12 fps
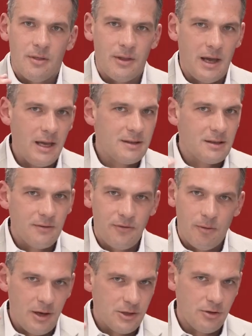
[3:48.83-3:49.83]
the height
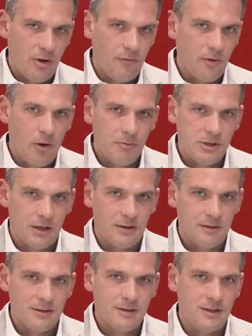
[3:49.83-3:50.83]
information of an object
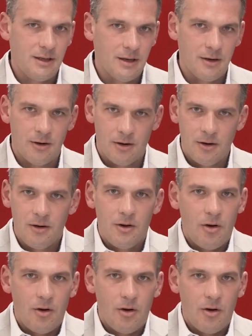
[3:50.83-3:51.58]
in the theater